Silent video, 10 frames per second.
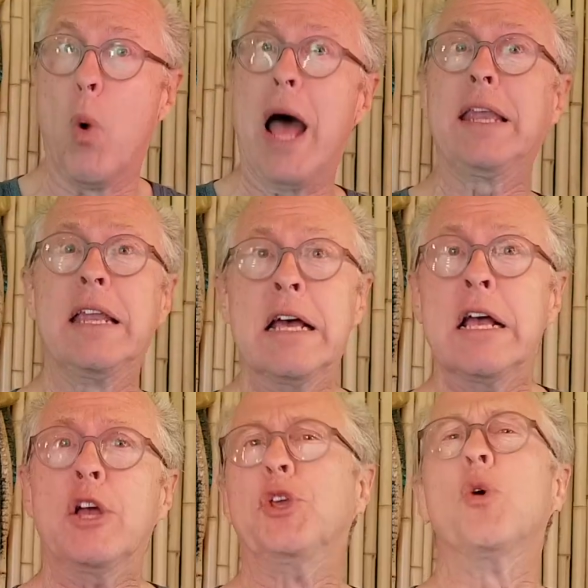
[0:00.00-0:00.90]
One,
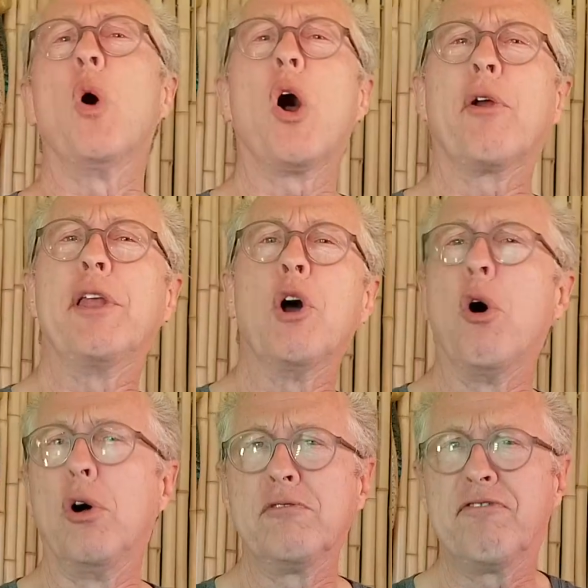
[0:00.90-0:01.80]
you are an
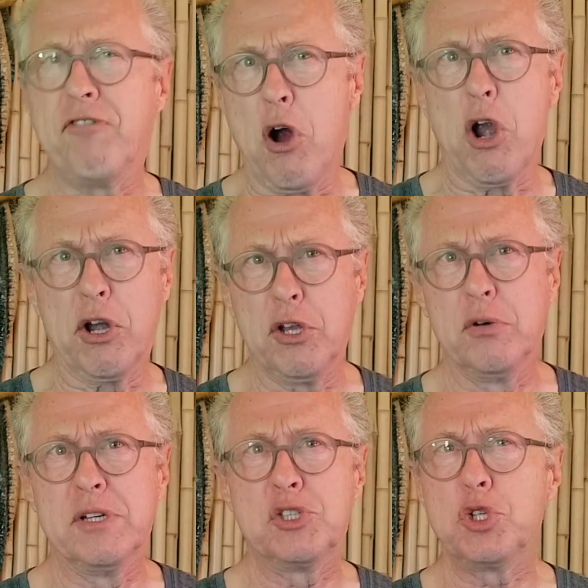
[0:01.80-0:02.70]
old fart
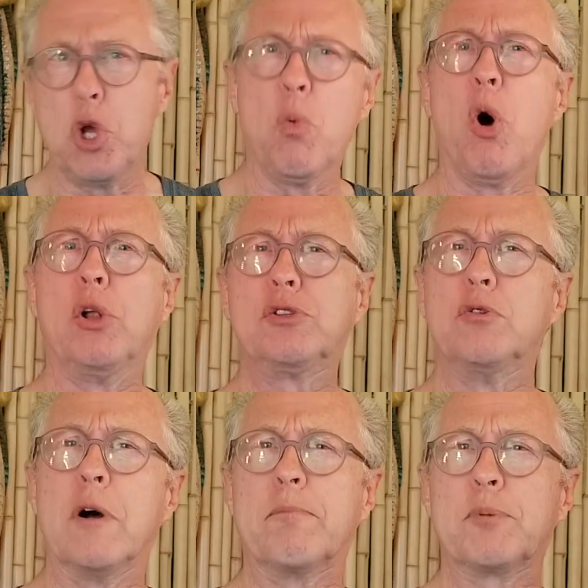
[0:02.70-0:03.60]
who is too old
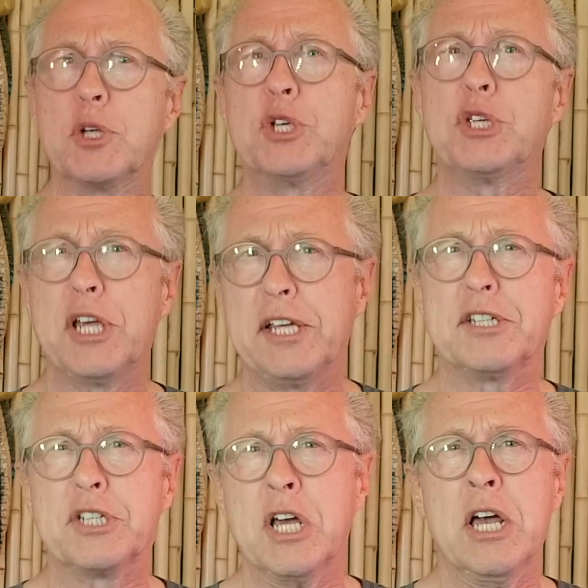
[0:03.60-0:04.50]
to
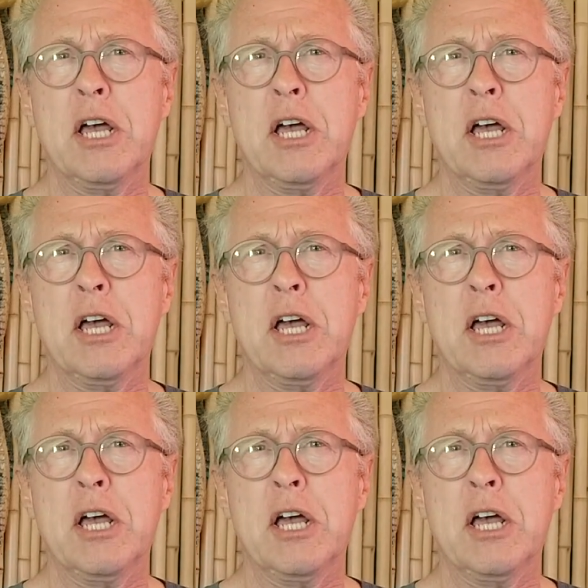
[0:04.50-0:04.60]
appreciate